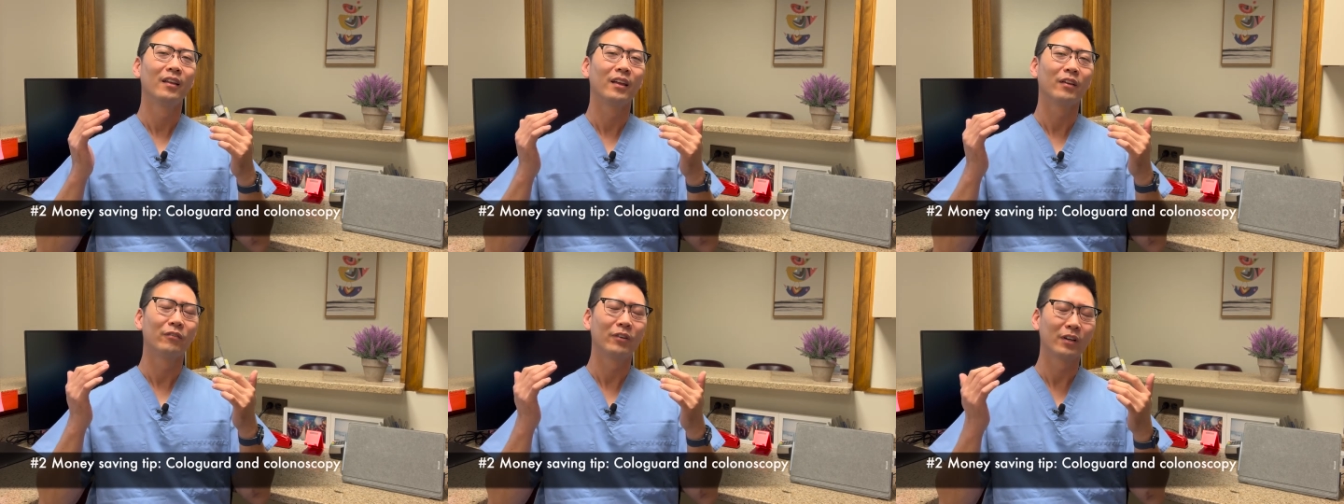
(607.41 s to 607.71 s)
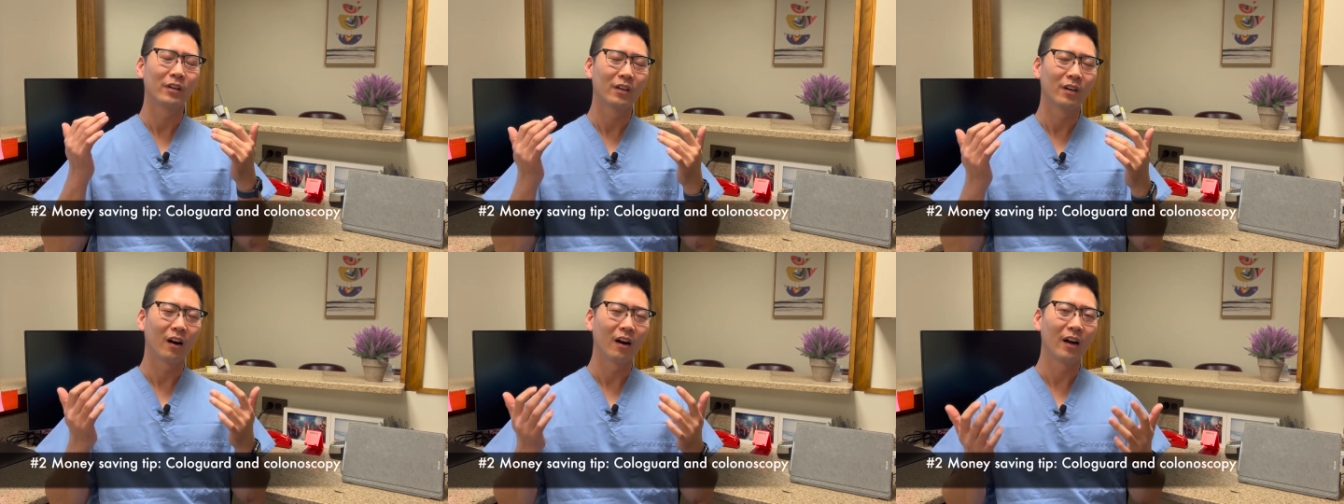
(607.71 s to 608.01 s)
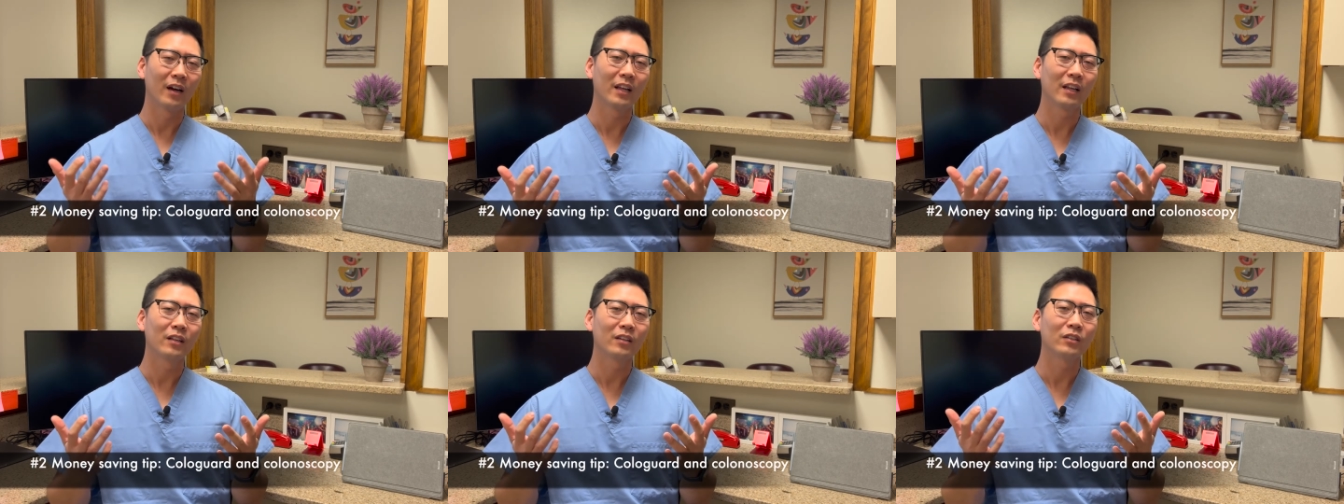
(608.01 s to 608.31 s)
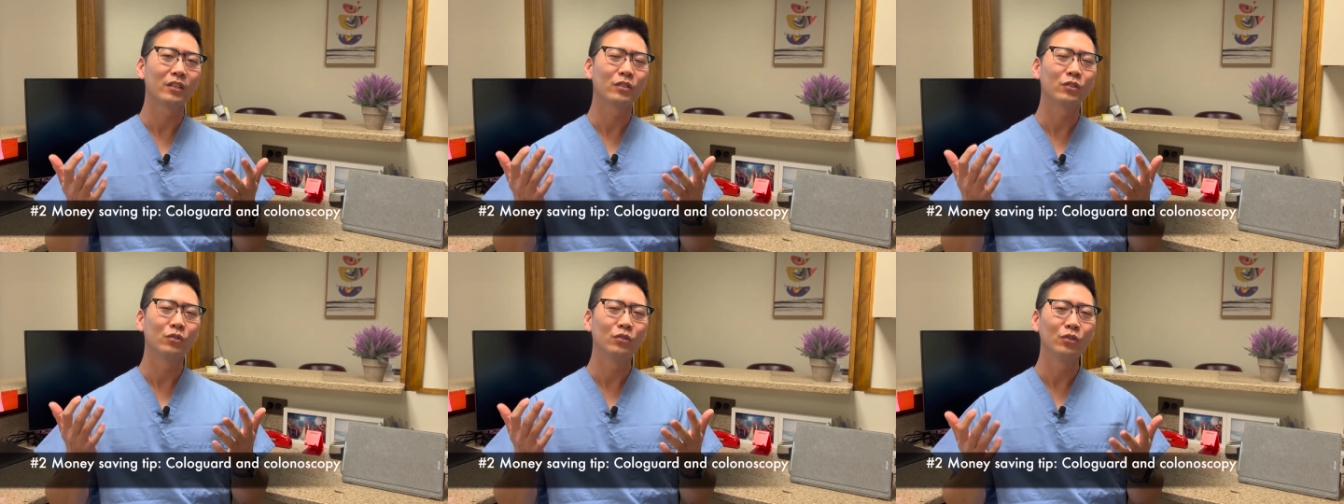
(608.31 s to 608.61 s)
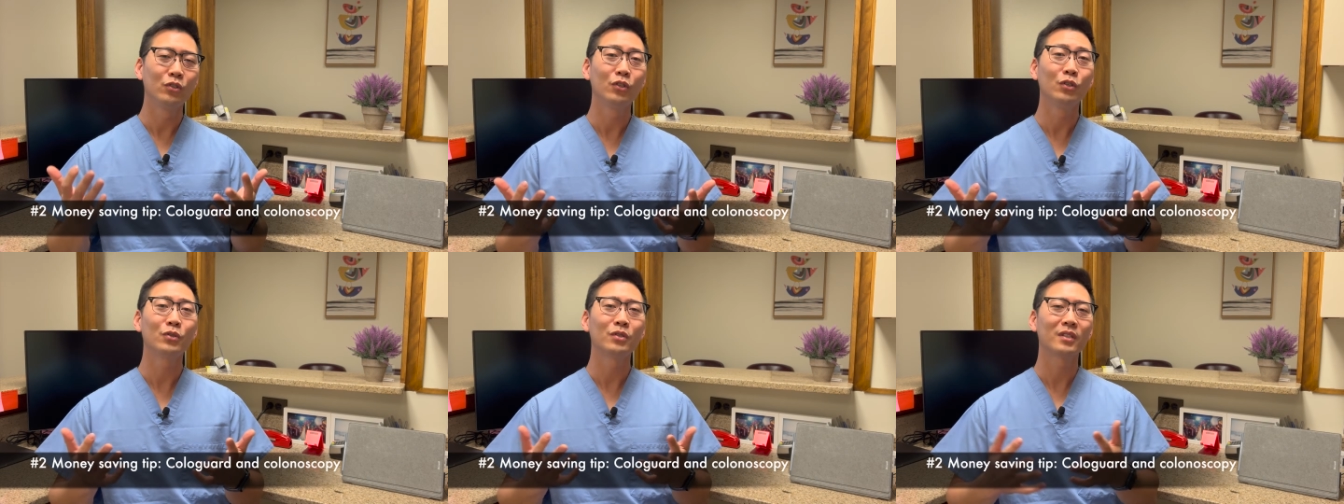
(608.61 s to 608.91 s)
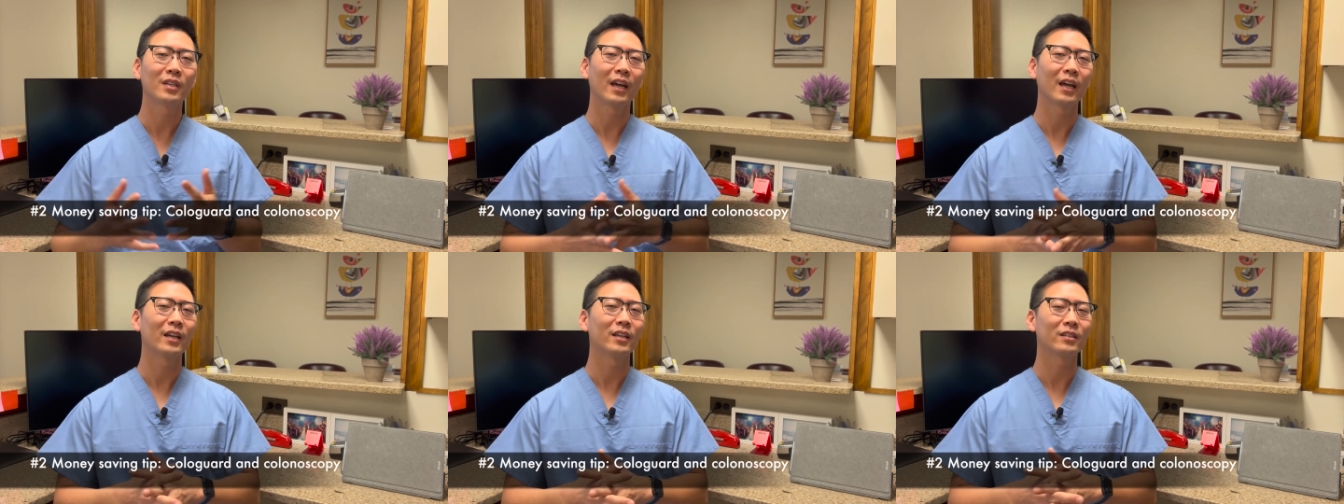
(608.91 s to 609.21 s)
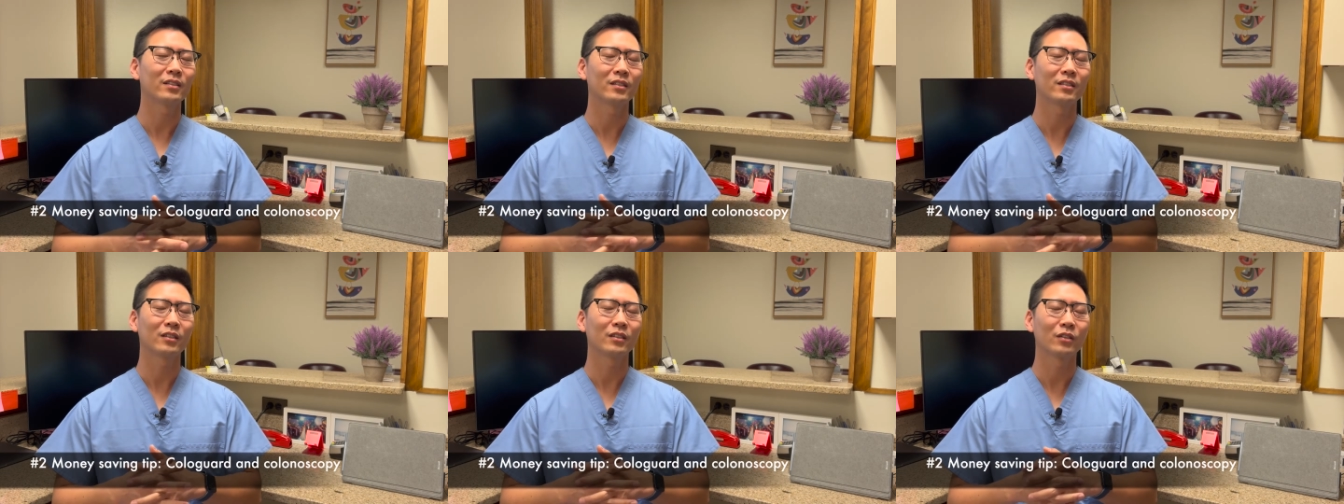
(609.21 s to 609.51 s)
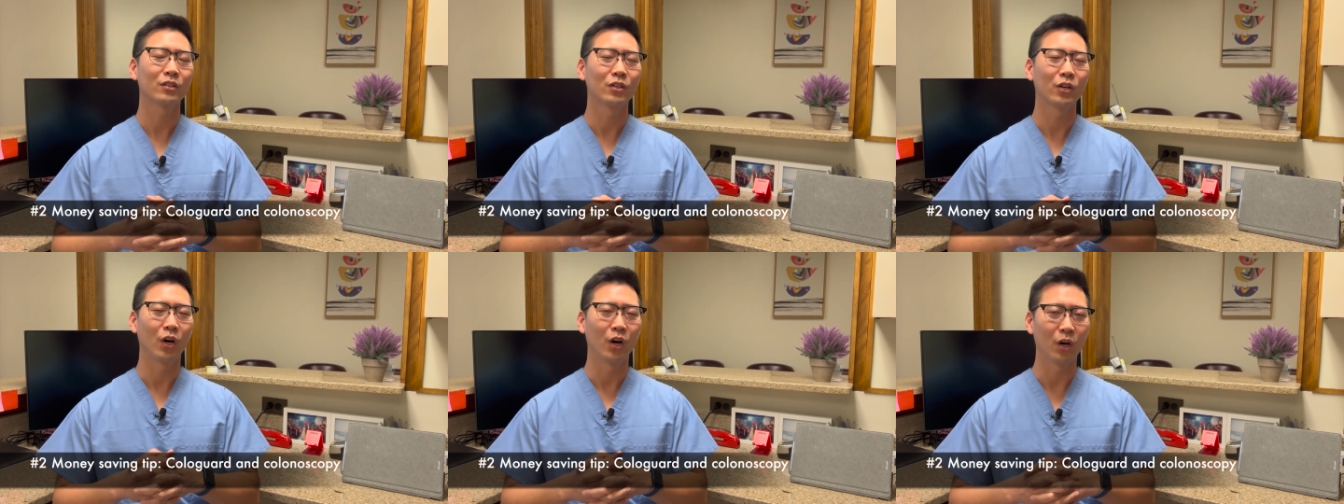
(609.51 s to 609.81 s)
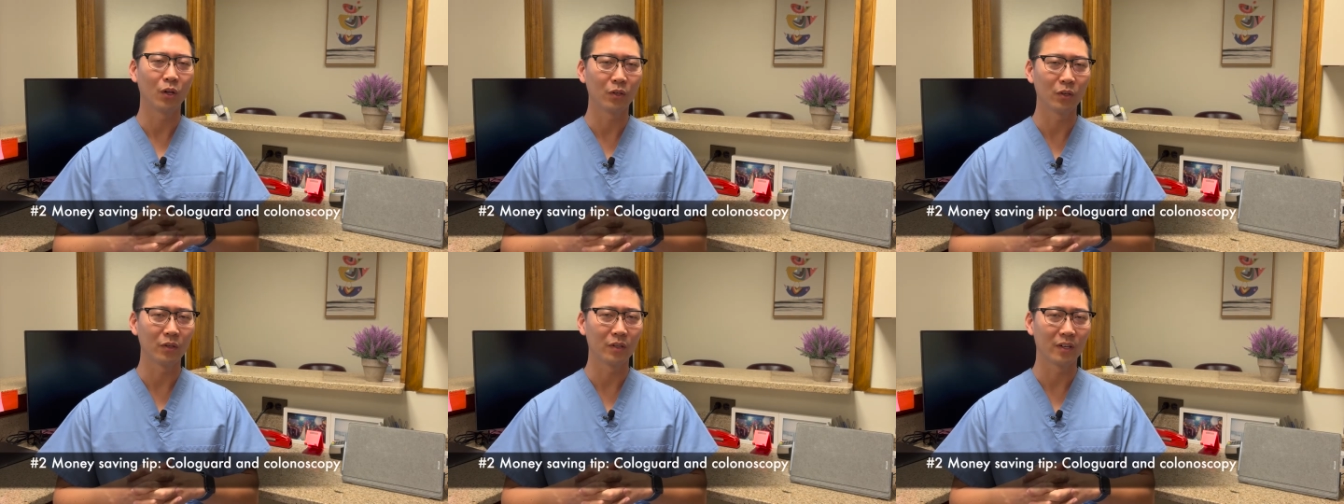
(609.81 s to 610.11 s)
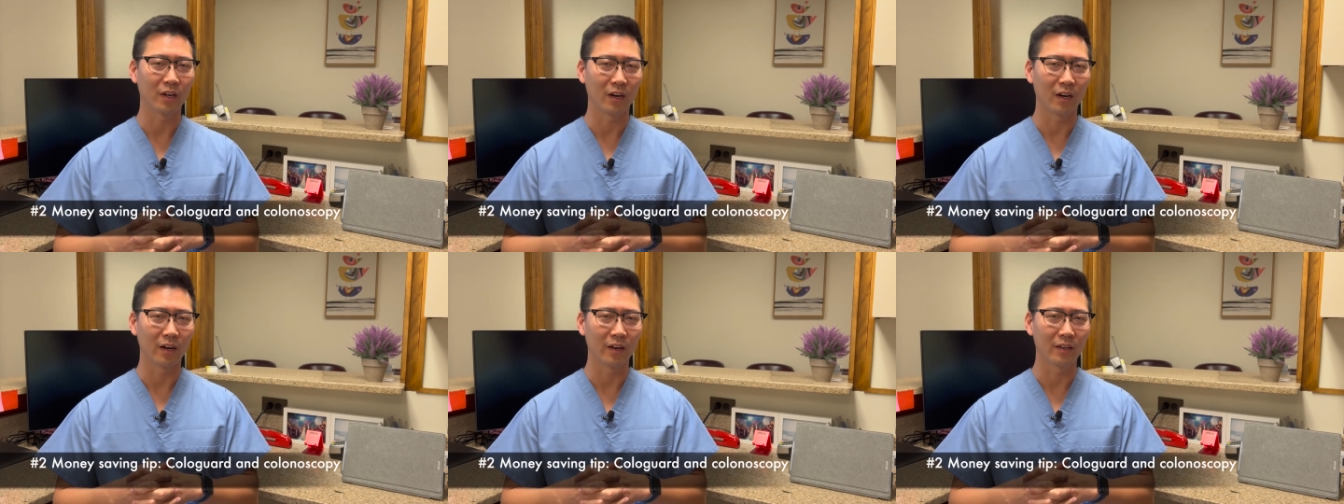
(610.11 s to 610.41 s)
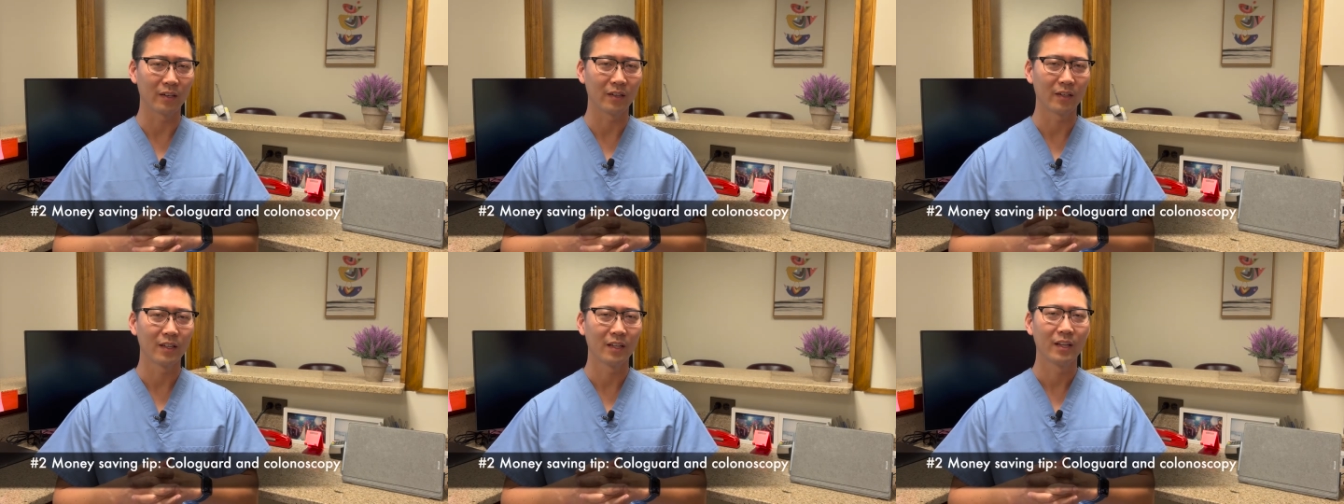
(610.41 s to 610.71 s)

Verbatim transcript: regarding this new test Cologuard.